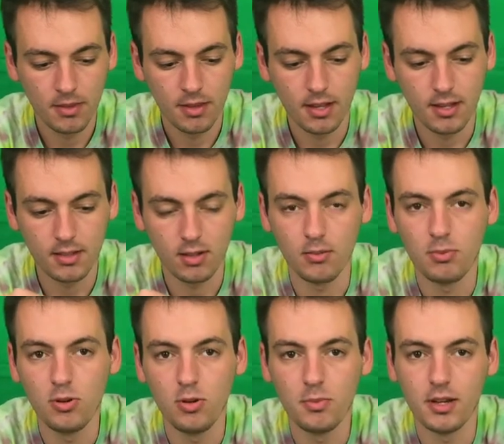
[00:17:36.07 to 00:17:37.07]
it's gonna
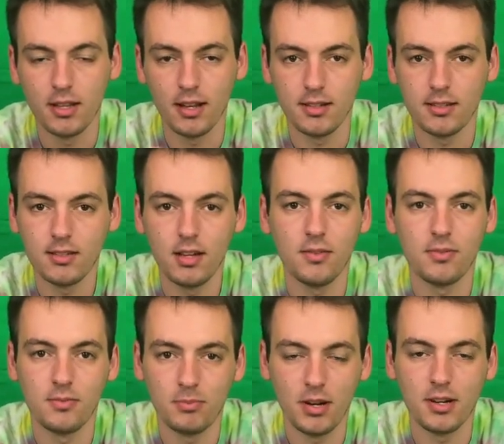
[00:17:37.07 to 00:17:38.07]
poop, and that
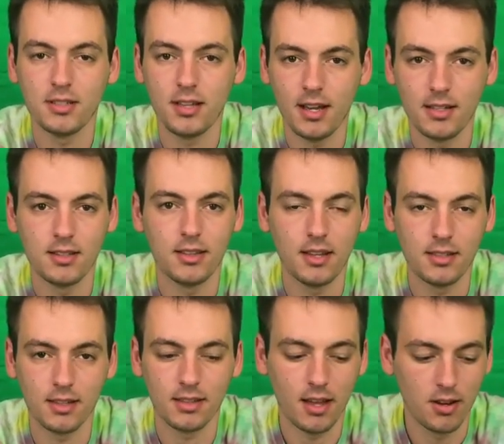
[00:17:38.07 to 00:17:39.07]
stuff, parasites and things
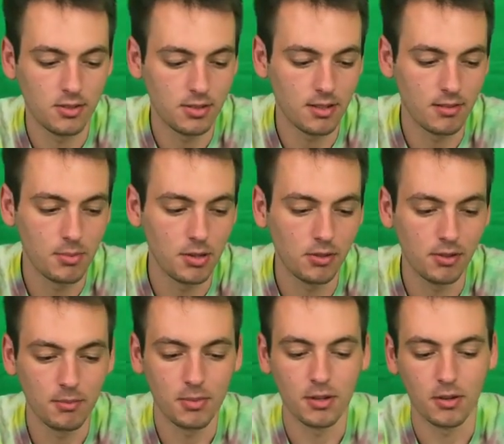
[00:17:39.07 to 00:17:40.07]
like that, are just gonna build and
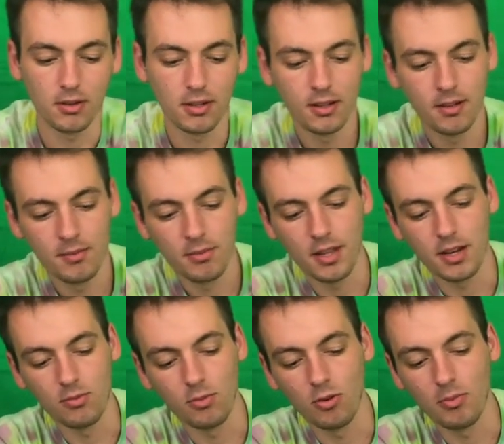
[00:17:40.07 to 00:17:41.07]
build, and it
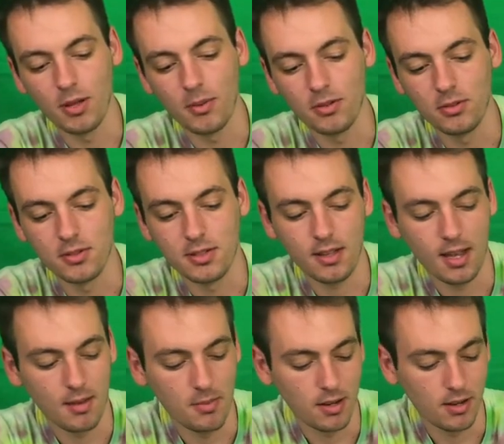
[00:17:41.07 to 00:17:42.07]
won't be able to
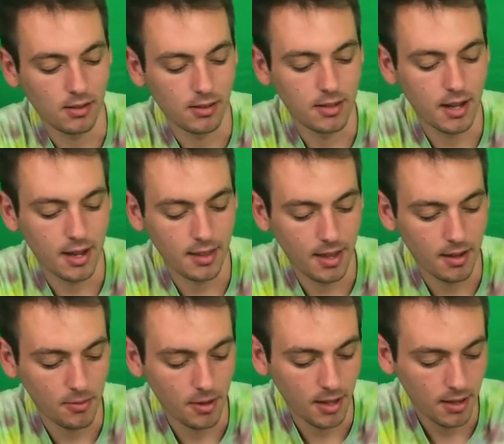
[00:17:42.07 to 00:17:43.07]
escape, and it'll die that
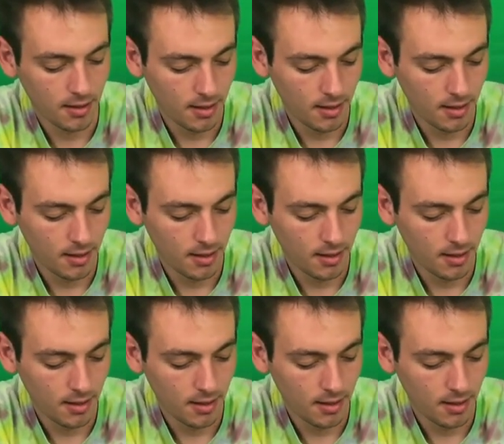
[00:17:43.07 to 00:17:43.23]
way.